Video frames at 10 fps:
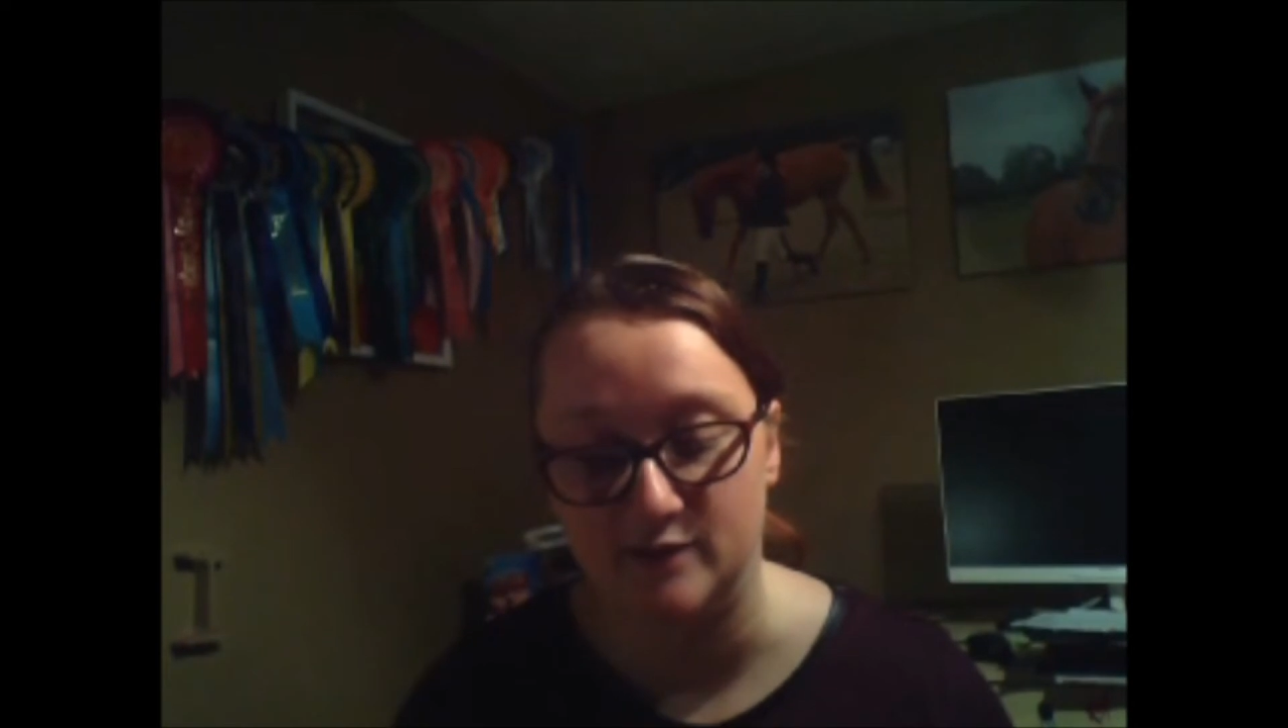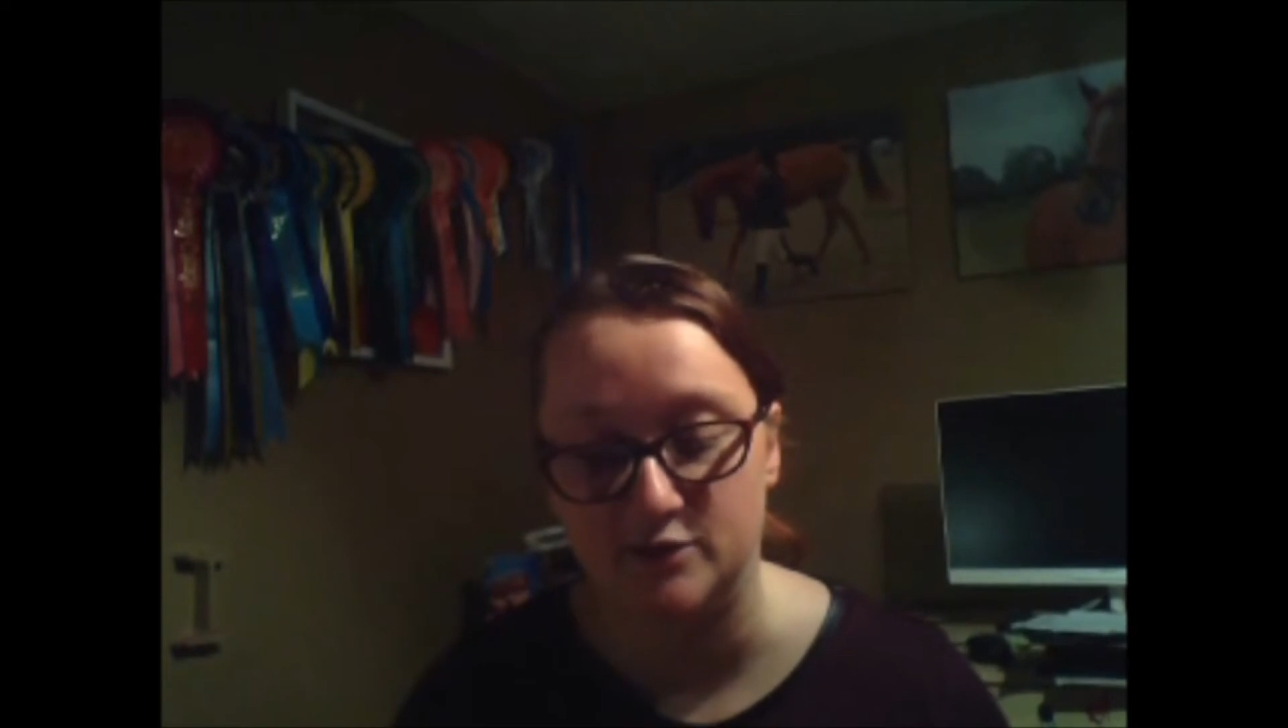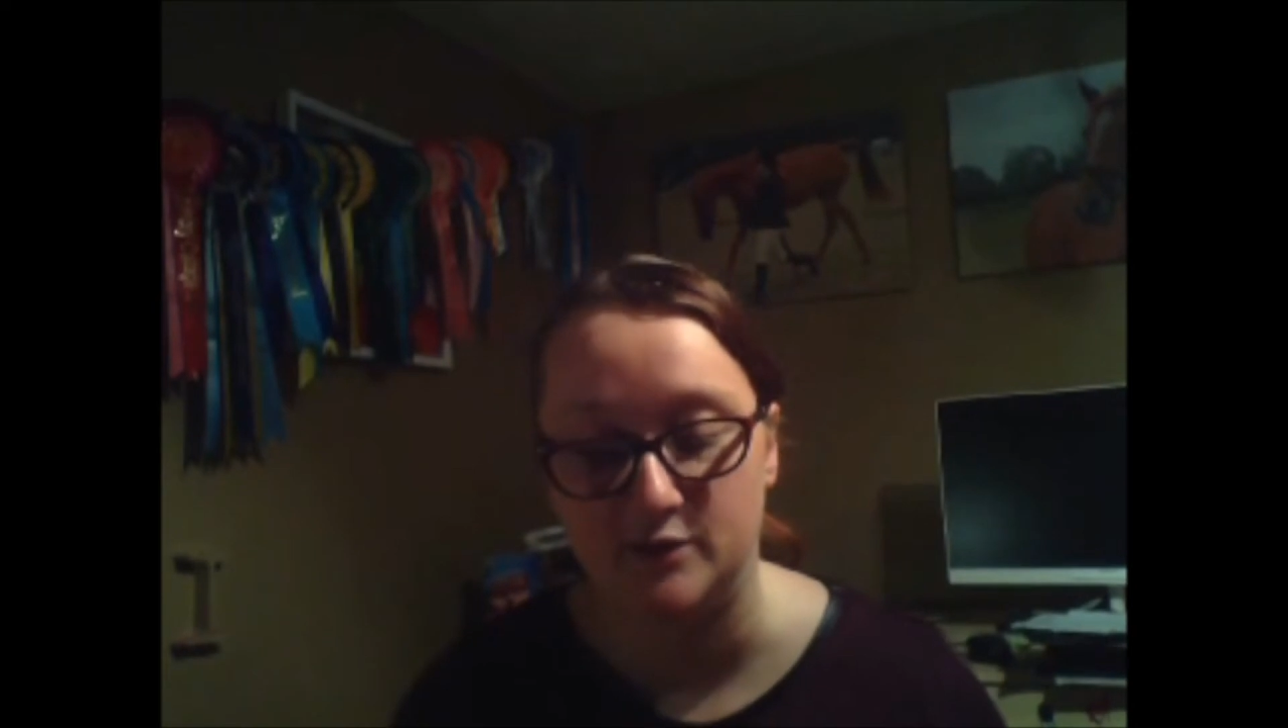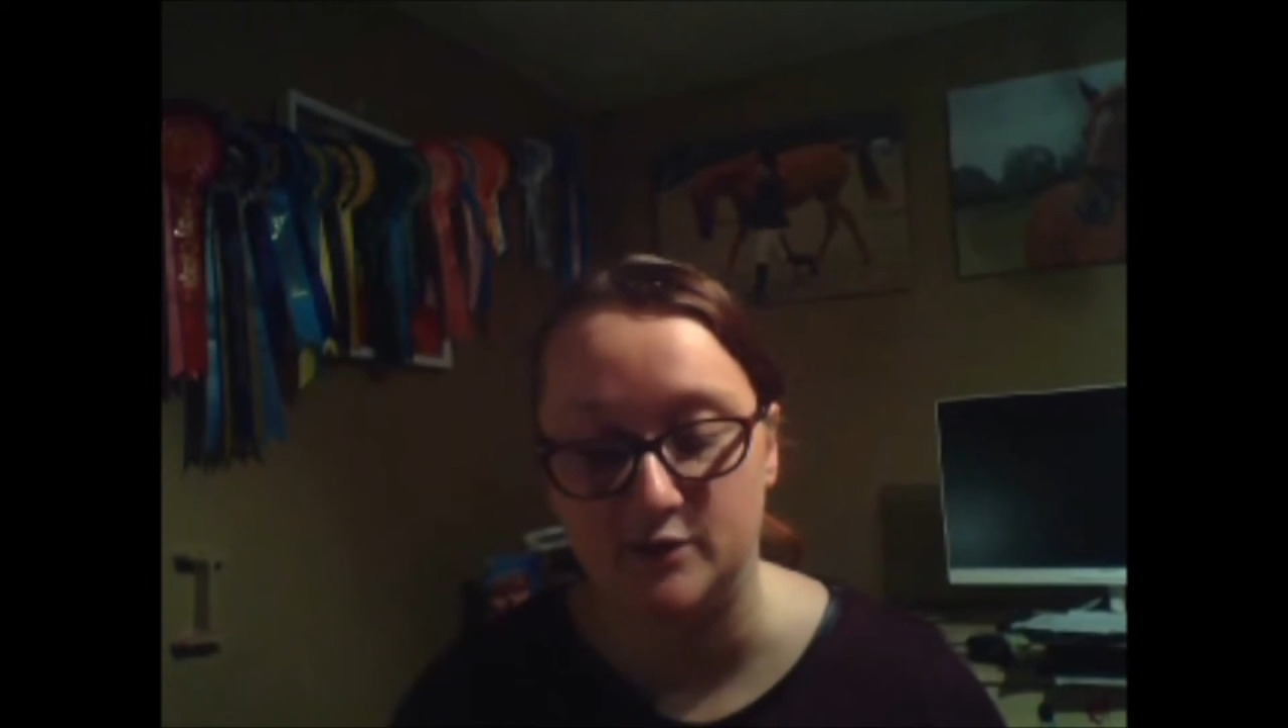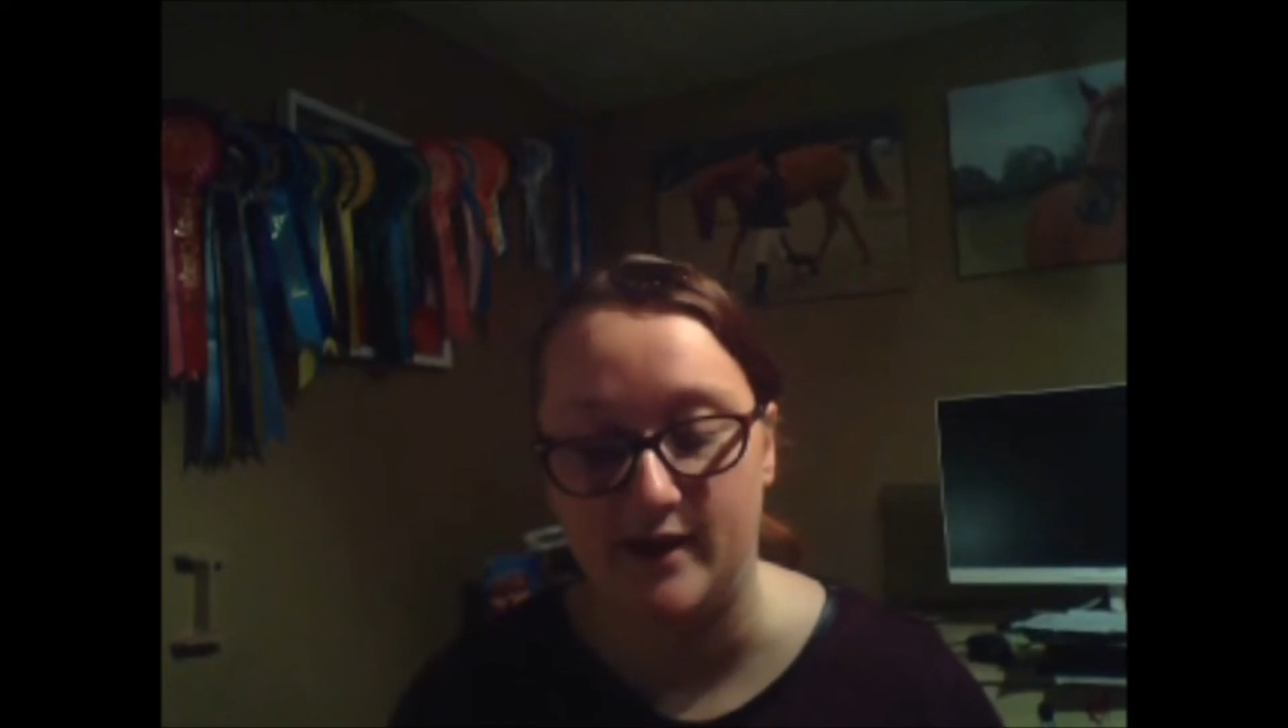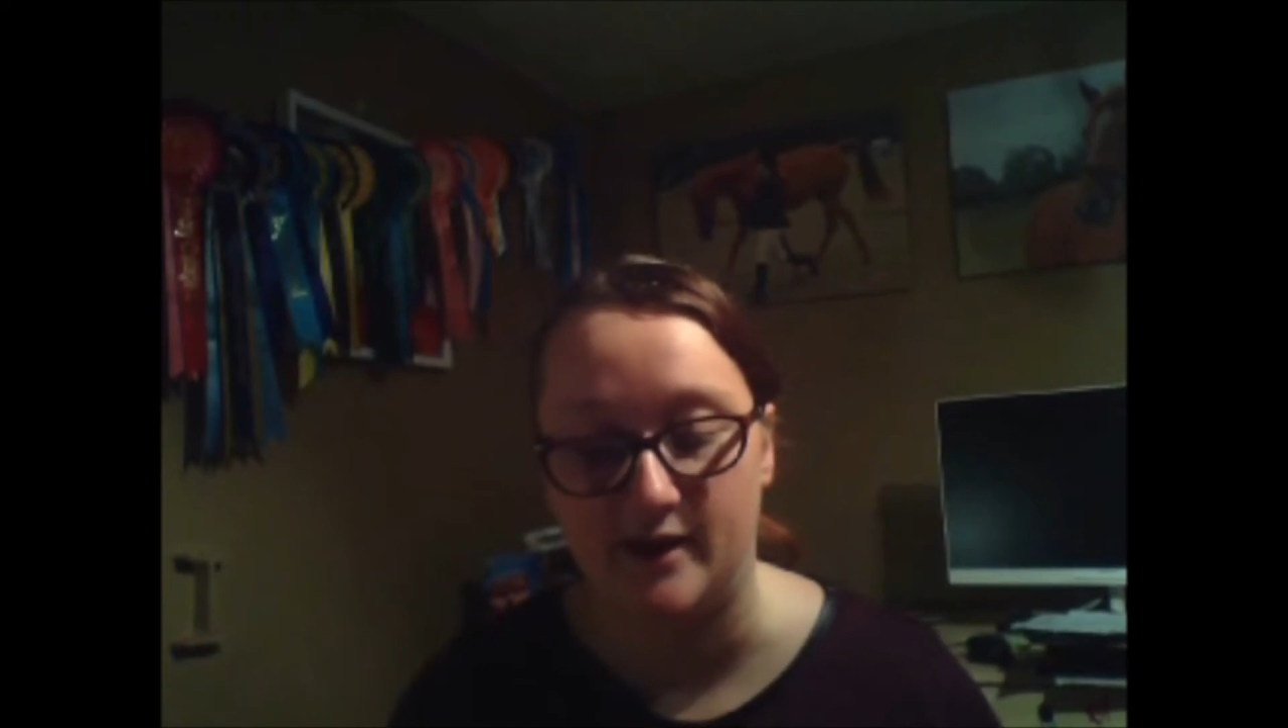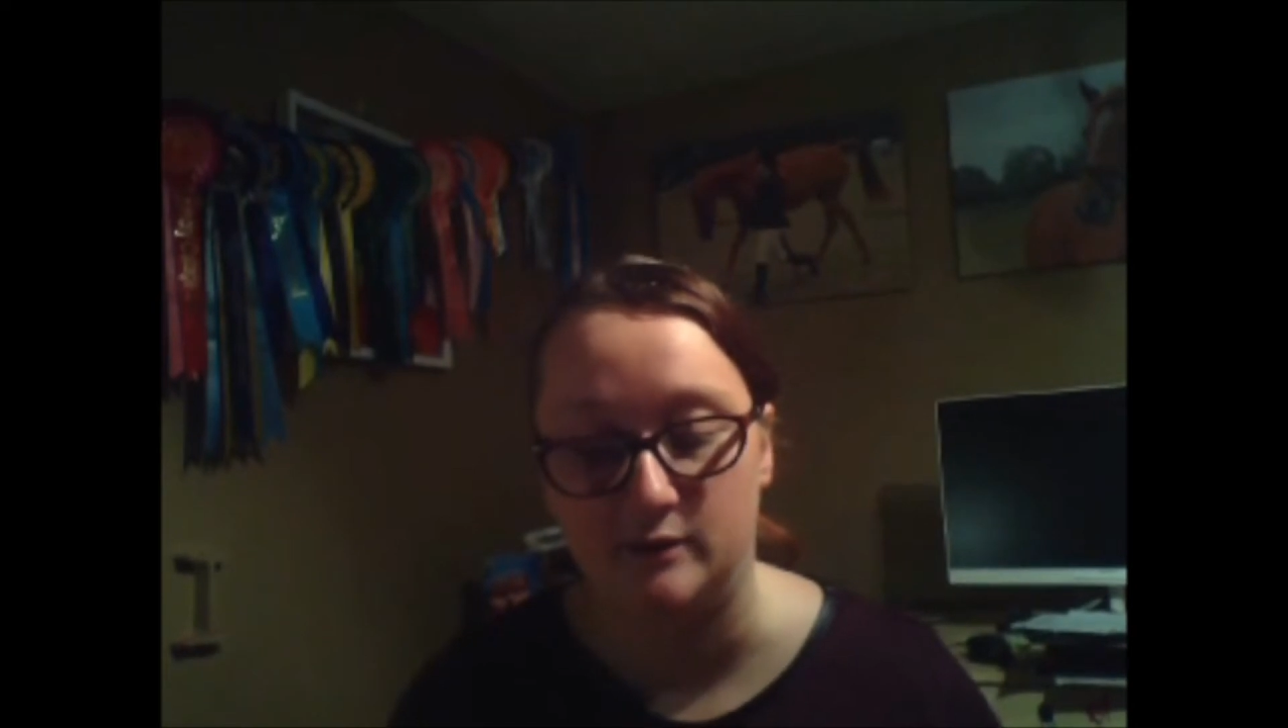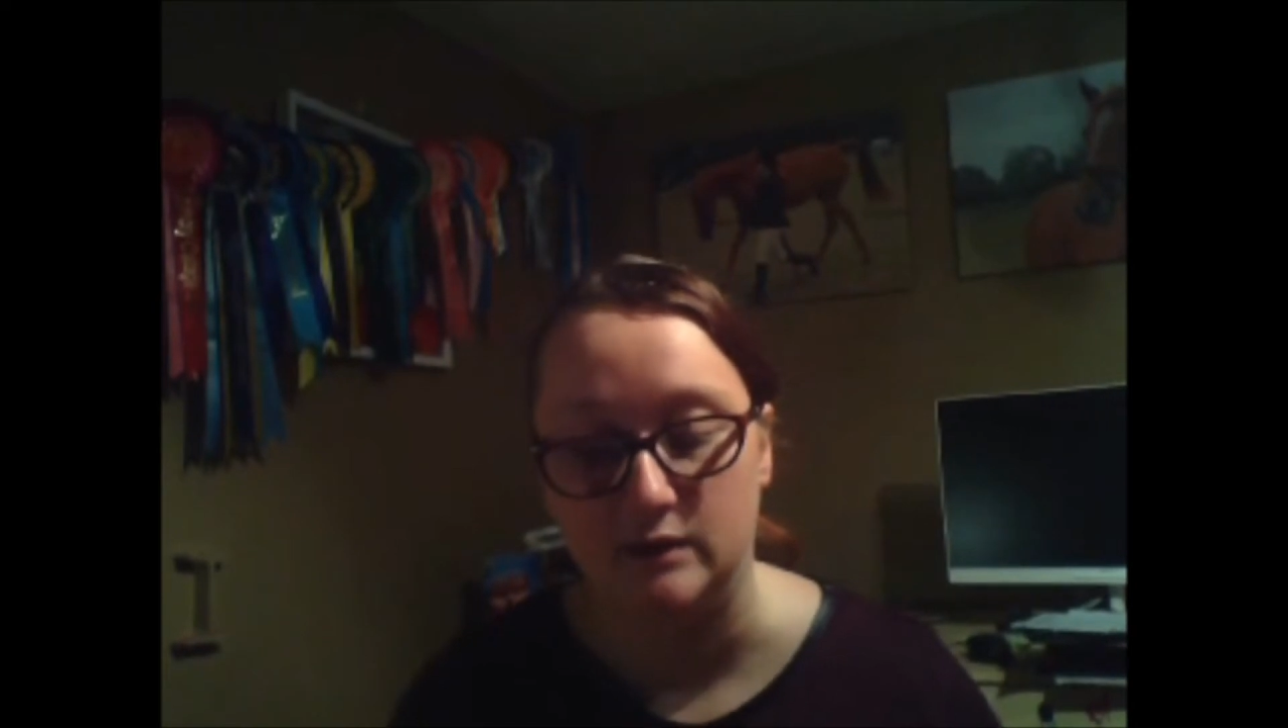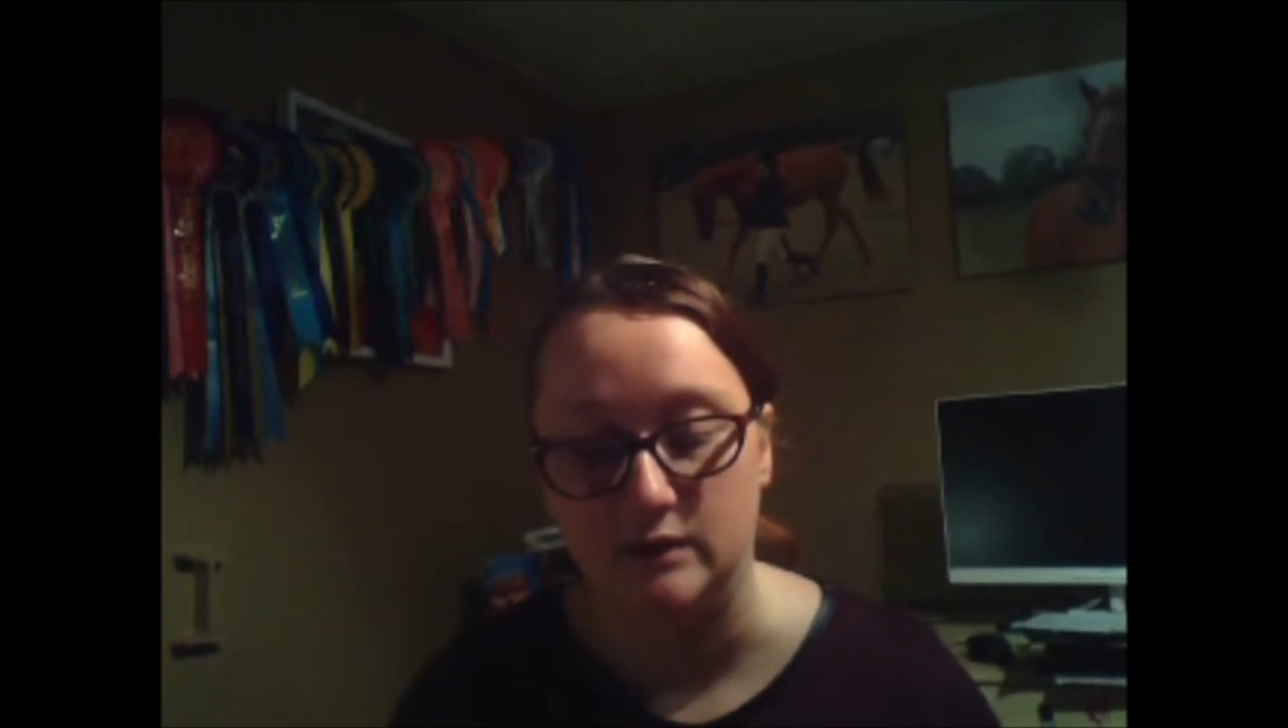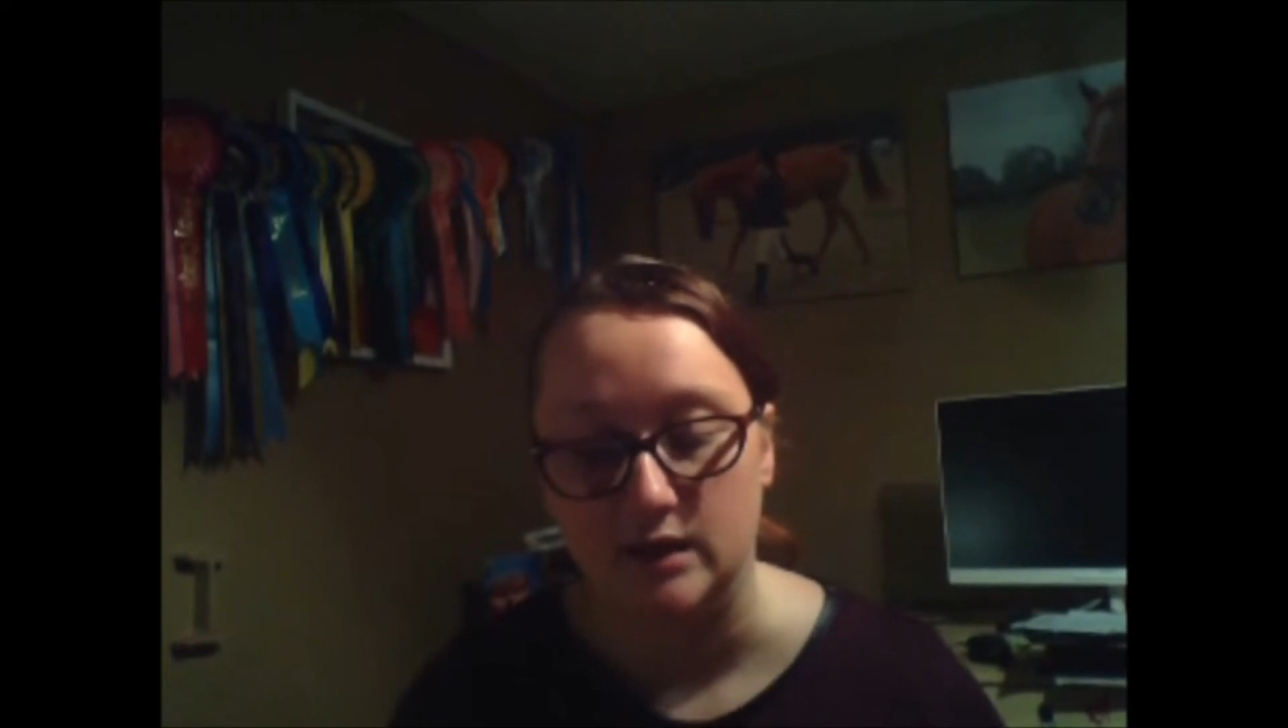to how,